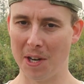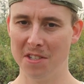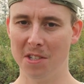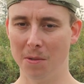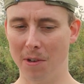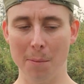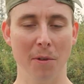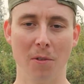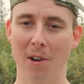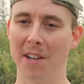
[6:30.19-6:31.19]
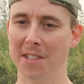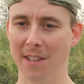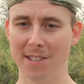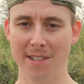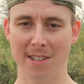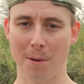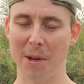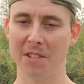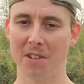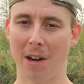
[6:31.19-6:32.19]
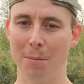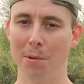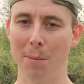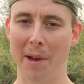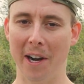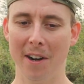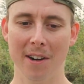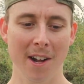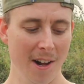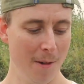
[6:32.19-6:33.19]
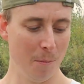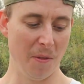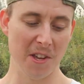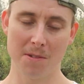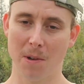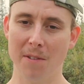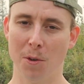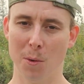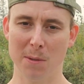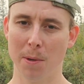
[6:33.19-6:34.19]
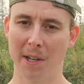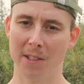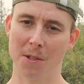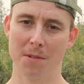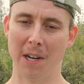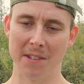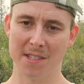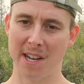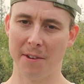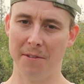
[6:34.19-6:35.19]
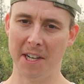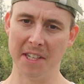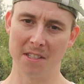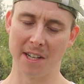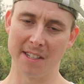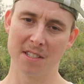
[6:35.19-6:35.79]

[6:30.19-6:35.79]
I shoot right before hunting season to make sure I'm prepared, but this rifle was putting those rounds down range like